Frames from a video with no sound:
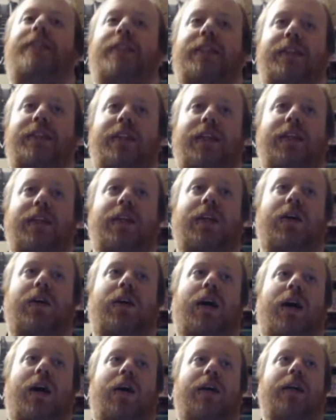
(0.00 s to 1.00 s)
seen,
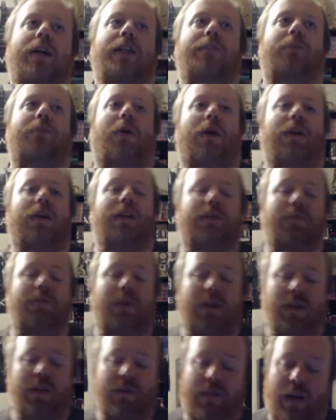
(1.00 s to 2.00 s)
how he's part of this
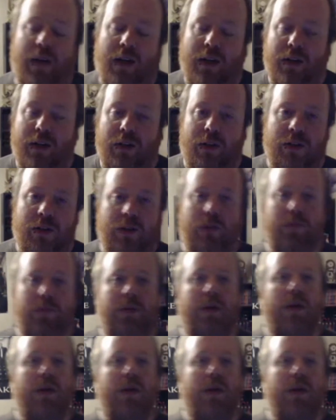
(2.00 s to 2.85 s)
purifier group.